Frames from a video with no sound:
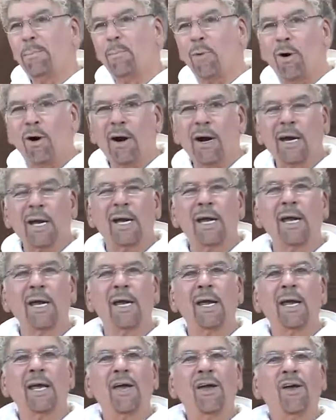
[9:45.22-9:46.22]
Mark
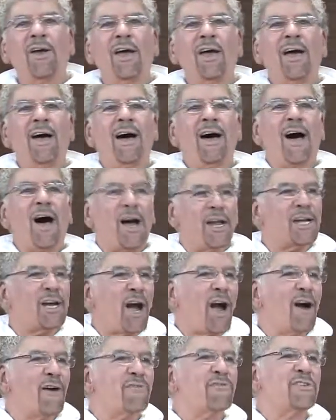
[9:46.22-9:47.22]

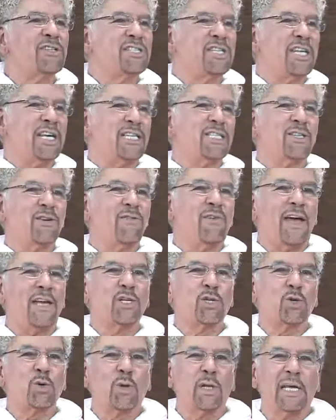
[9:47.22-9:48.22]
uncovers this
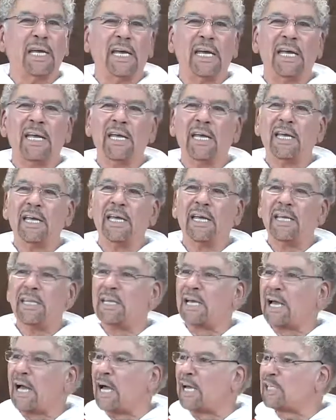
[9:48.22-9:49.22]
eventually in
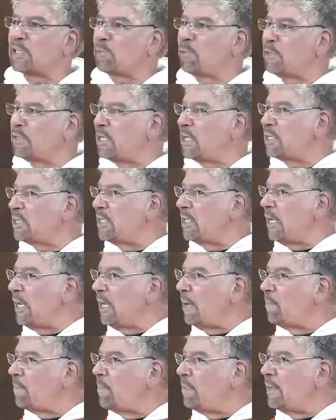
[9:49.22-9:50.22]
the gospel, doesn't he?
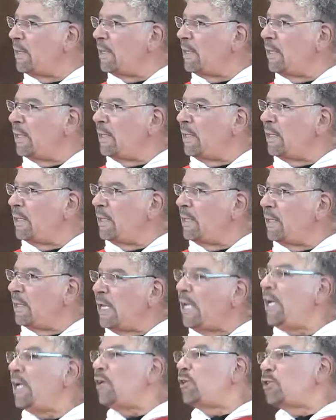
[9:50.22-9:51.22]

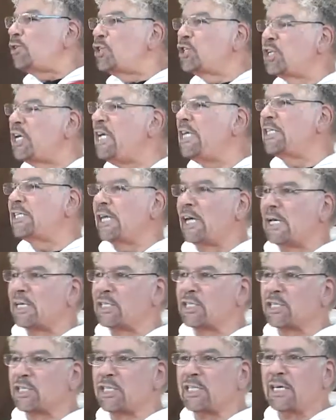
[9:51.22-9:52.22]
Here's
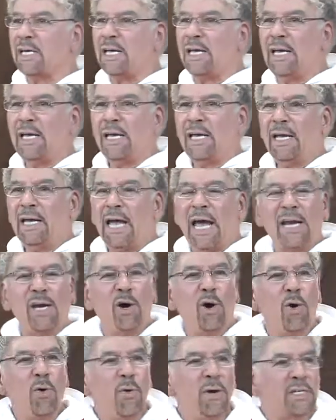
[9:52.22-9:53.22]
Jesus. And
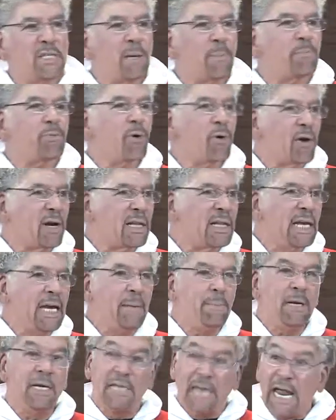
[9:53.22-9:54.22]
who is it
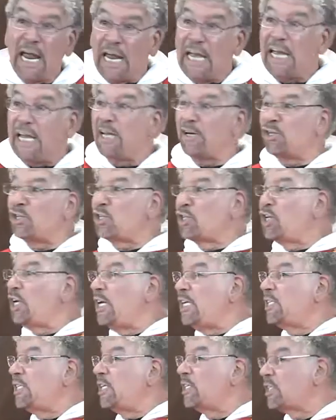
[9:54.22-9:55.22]
proclaiming, here's
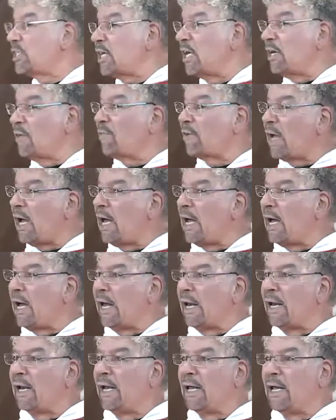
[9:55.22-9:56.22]
Jesus, Son of
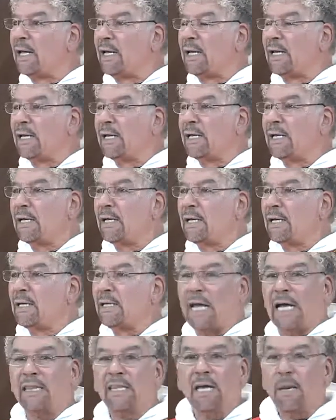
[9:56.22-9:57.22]
God?
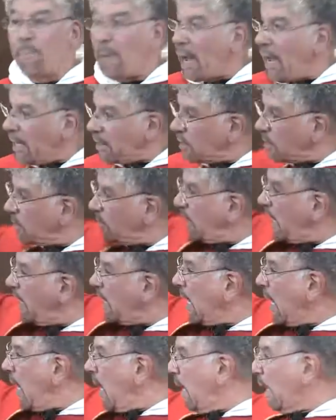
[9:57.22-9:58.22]
Not the apostles, they're
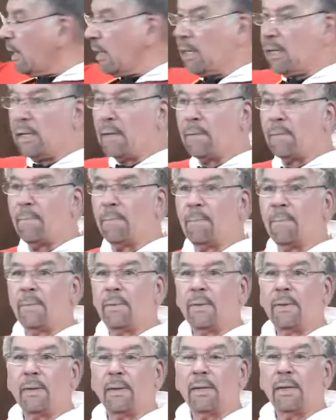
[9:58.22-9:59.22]
gone.
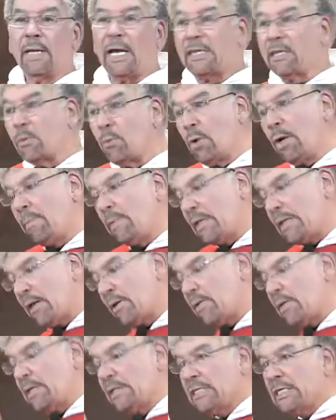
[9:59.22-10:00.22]
Not the women,
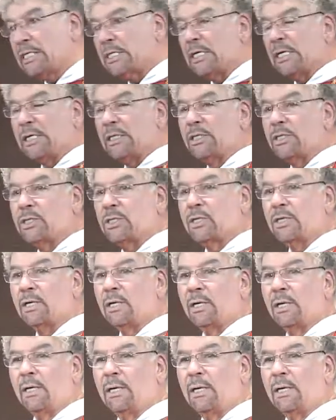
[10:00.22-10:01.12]
they're at a distance.